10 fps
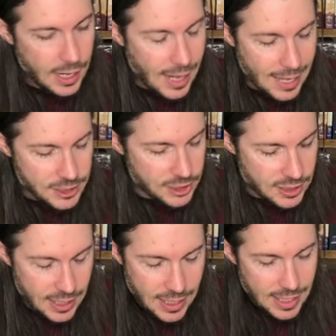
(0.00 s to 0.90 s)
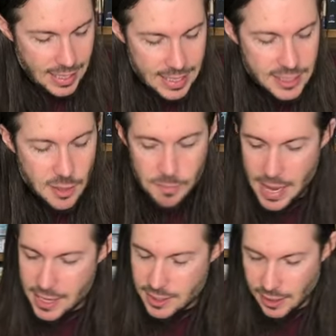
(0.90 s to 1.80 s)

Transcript: I just it is amazing.